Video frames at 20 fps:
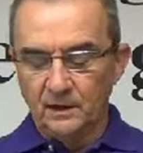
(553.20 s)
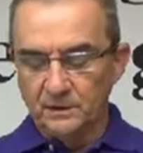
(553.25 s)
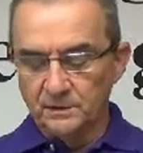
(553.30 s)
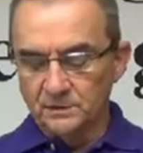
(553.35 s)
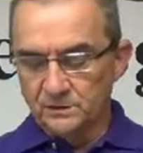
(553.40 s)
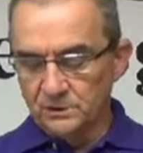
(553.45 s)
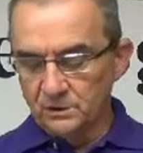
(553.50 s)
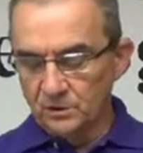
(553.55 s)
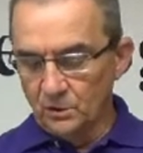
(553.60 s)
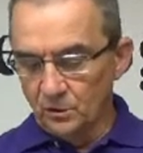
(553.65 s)

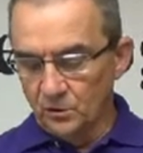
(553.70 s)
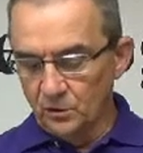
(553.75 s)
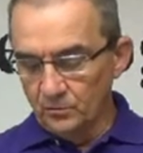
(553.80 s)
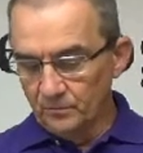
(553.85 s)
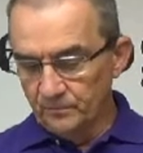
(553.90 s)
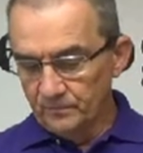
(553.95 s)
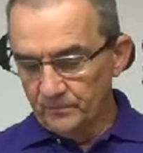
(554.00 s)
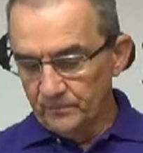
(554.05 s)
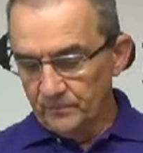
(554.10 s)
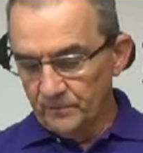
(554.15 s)
And
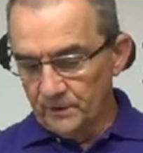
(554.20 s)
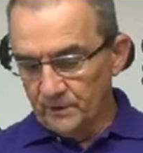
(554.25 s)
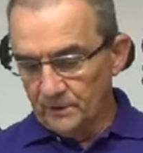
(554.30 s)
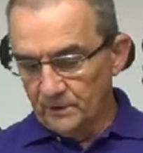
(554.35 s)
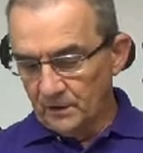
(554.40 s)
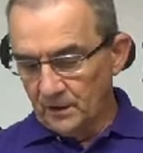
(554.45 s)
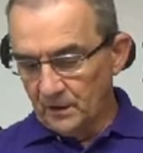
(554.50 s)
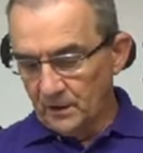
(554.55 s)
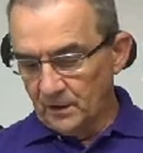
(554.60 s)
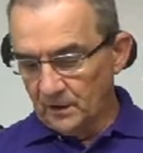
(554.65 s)
so
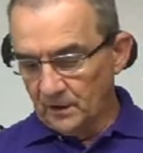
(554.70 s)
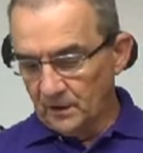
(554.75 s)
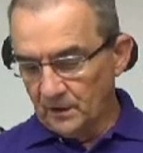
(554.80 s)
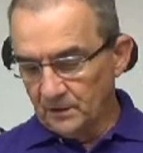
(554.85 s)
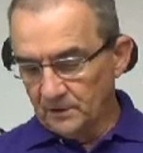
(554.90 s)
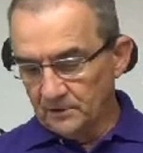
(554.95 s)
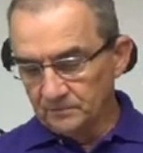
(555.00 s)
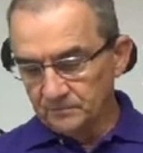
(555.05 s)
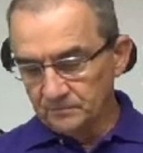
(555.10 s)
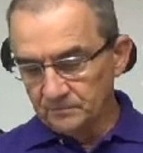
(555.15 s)

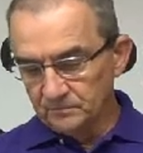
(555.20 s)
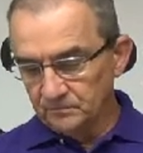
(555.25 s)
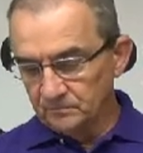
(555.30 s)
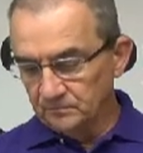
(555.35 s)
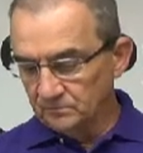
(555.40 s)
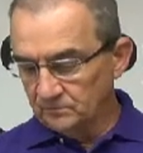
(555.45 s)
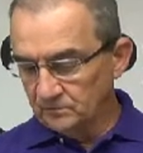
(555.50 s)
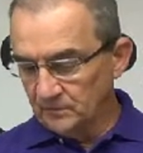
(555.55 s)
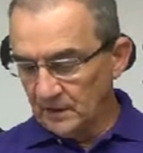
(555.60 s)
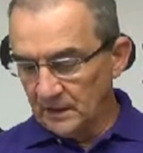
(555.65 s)
um,
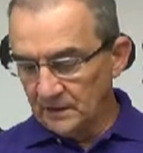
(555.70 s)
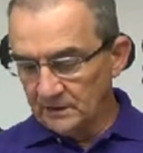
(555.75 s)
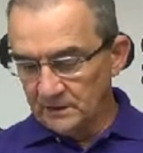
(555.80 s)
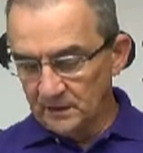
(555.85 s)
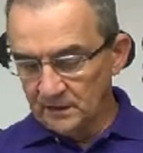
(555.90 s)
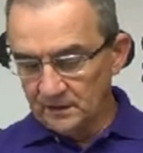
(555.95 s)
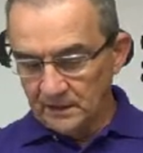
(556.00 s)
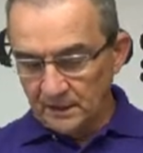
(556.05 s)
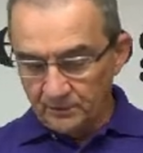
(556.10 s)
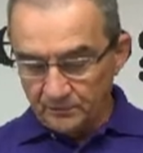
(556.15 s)
I
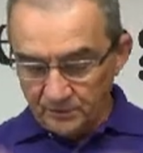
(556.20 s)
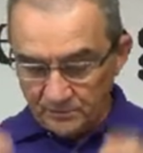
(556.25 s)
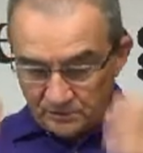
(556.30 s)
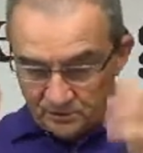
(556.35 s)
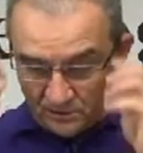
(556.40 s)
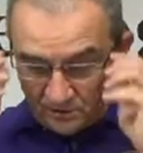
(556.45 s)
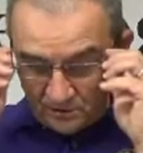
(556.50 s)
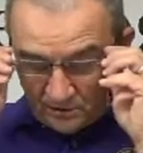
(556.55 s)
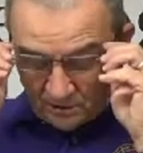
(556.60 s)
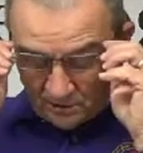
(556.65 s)
think that
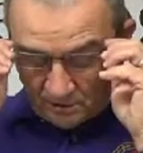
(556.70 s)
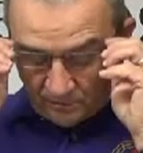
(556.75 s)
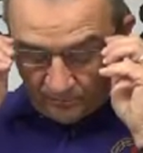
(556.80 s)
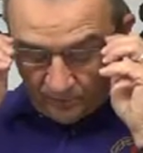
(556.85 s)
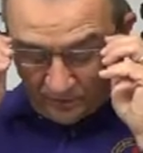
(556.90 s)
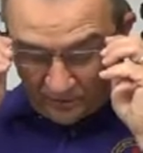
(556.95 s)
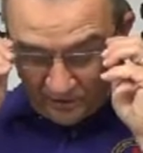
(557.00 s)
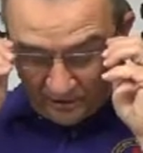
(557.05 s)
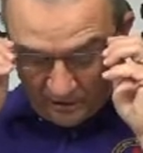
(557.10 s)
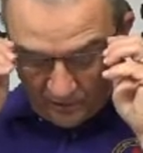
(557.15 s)
was the
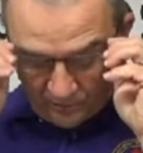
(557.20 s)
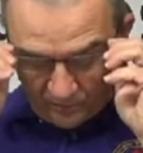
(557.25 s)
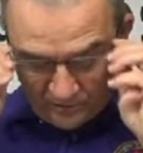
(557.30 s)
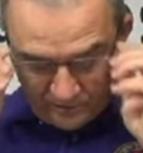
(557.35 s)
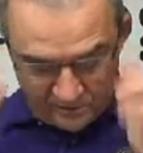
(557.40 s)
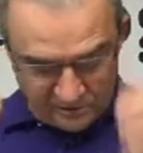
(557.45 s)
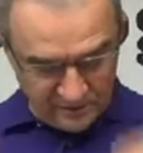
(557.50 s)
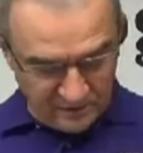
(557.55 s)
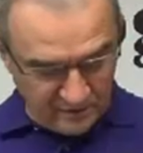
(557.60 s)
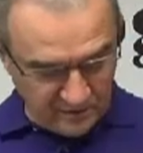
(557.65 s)
discipline that
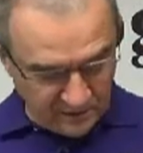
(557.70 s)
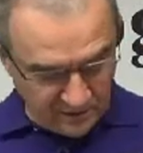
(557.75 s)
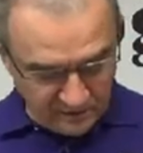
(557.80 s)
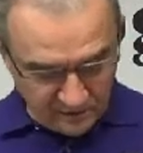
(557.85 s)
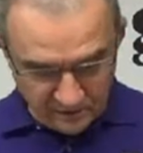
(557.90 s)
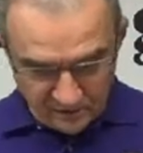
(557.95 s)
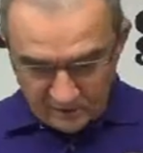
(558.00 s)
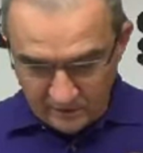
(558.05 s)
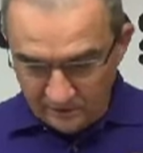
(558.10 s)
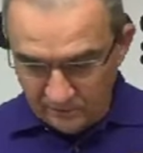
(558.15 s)
we see
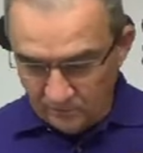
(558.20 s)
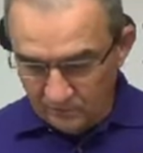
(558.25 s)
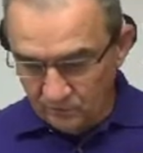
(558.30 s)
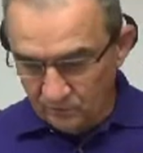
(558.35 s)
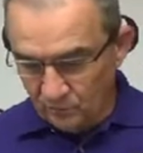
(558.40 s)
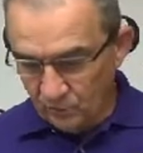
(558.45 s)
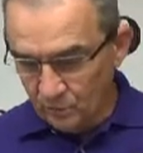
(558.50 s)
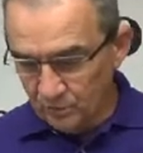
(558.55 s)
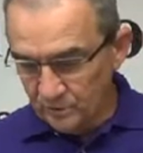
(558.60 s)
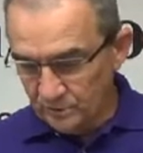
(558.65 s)
there in
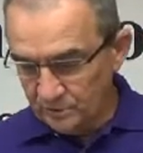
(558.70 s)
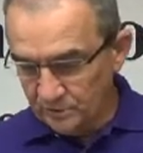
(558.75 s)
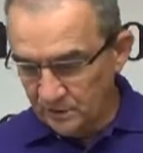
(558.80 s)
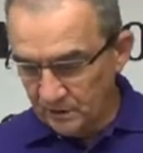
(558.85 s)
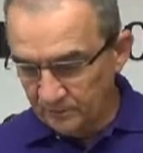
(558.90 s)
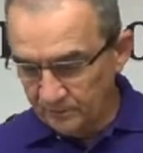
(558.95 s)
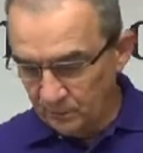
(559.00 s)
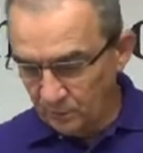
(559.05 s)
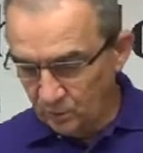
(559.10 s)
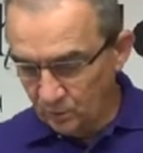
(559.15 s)
Romans
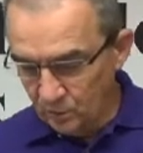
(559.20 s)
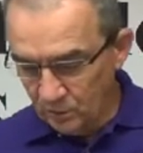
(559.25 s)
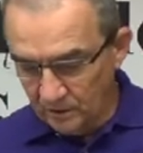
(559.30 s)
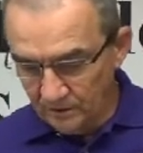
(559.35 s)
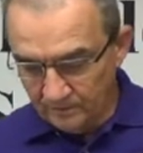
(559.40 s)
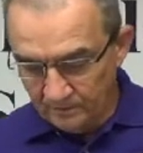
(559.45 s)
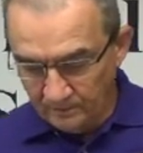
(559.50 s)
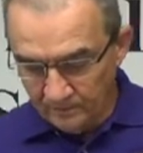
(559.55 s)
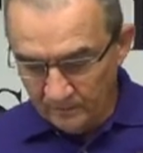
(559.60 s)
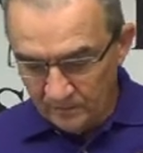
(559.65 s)
chapter
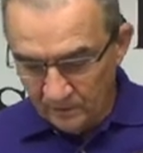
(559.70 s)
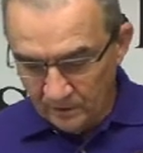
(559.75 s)
1,